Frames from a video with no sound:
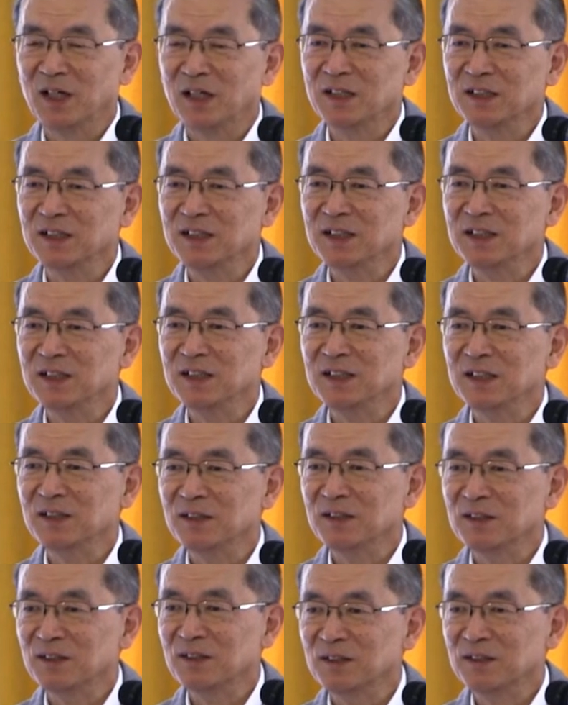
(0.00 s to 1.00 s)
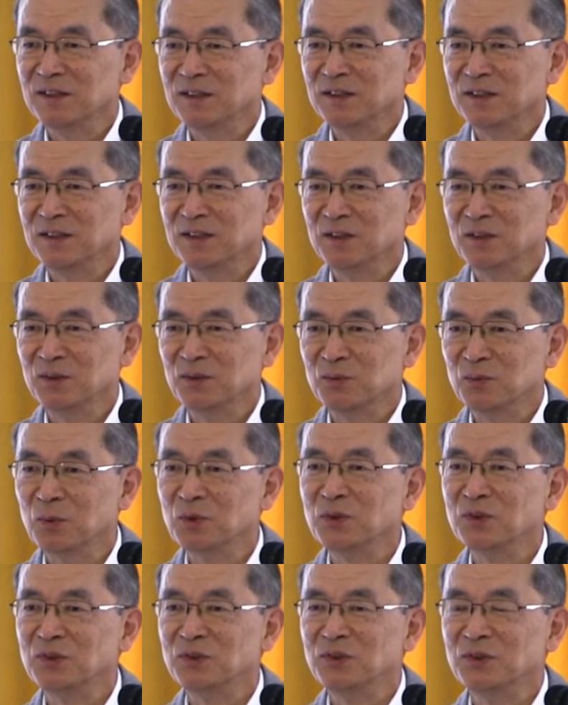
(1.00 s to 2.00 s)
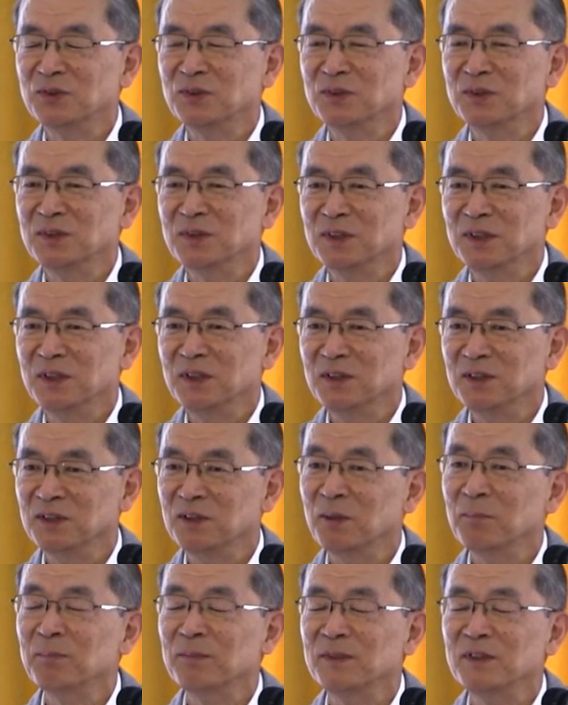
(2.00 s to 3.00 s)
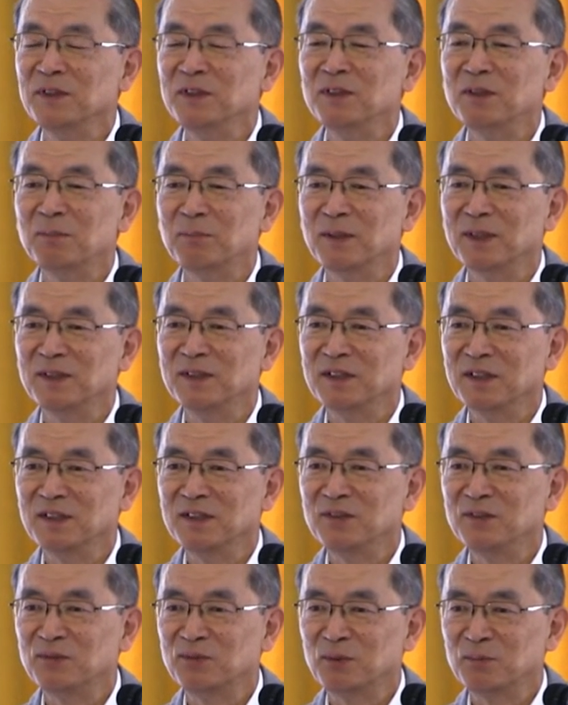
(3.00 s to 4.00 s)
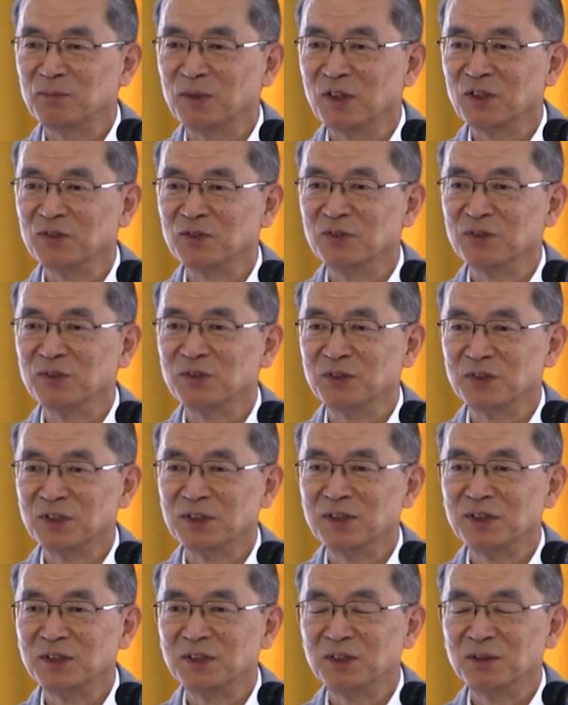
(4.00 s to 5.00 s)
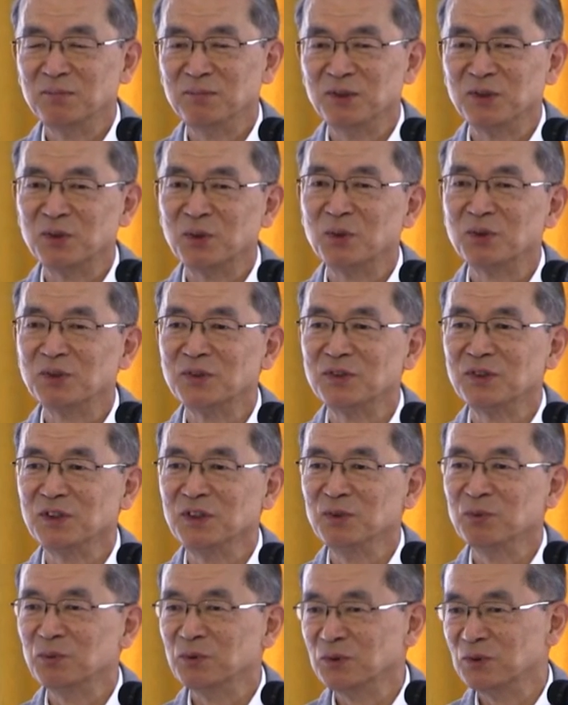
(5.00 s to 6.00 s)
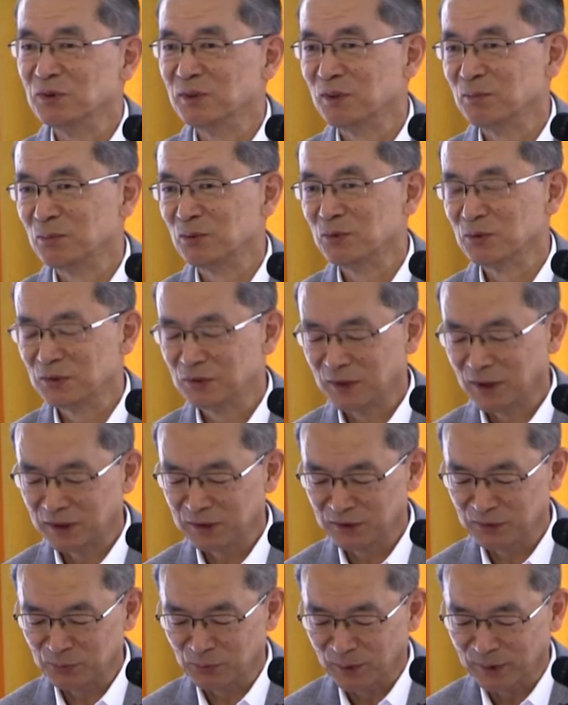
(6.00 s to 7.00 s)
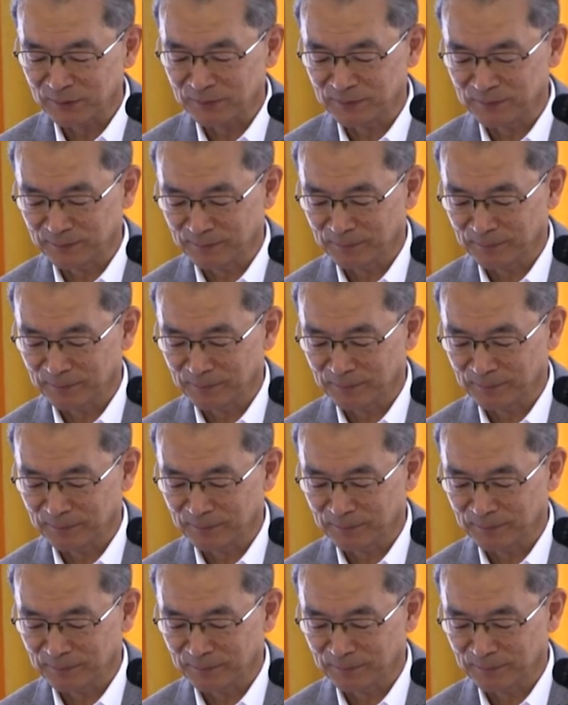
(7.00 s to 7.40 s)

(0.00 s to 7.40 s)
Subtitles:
He wants to independent from Catholic Church because he wants to divorce his wife.